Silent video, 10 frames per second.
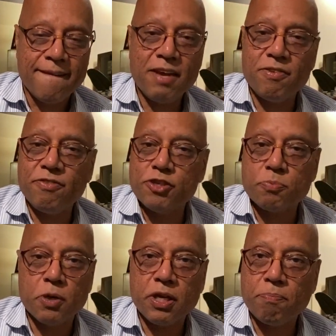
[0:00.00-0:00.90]
Even if you
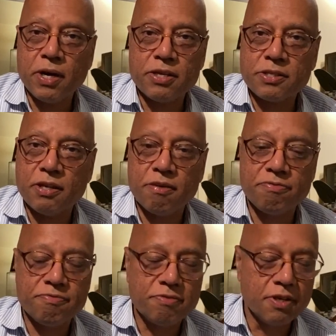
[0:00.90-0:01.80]
smoke it by
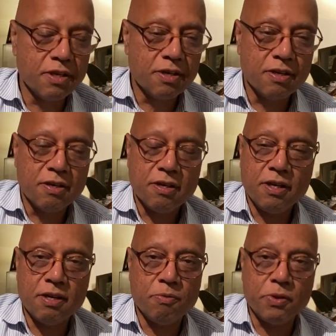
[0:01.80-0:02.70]
yourself, you
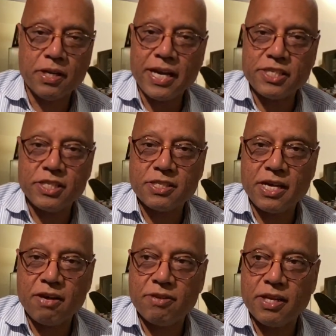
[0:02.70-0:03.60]
know, with the gadgets
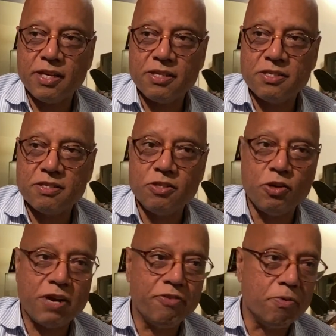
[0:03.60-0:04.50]
nowadays, you
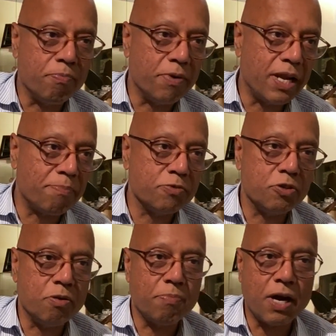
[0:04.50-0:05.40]
have your
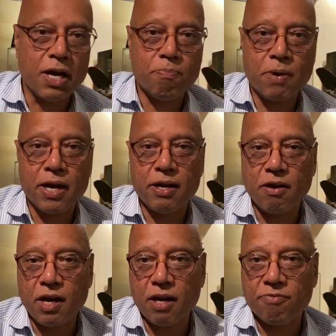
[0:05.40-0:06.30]
laptop, iPad,
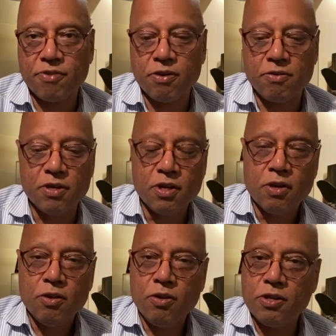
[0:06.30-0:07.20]
iPhone.
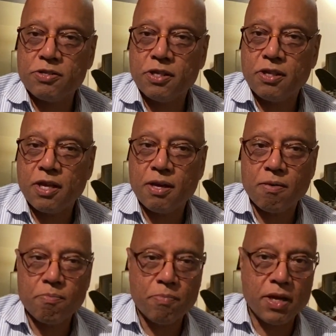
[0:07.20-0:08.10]
You can sit there,
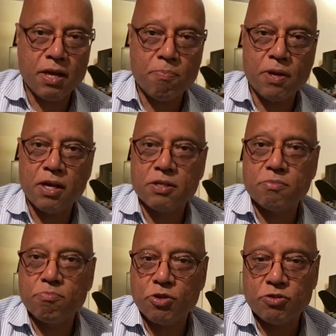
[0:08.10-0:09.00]

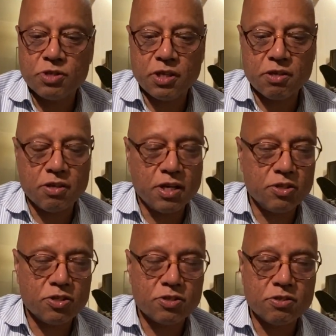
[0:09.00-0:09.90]
earplugs, music,
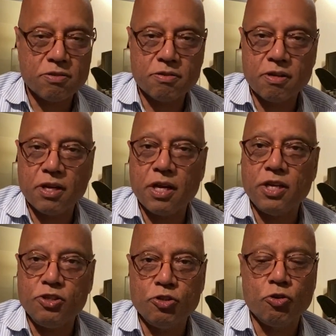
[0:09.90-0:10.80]
and just
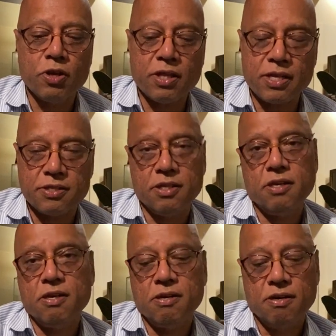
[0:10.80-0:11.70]
enjoy that
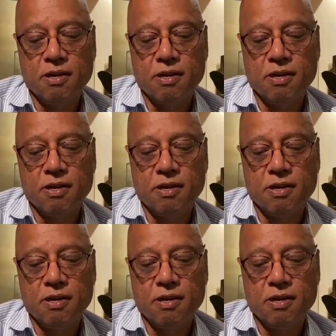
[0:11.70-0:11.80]
cigar.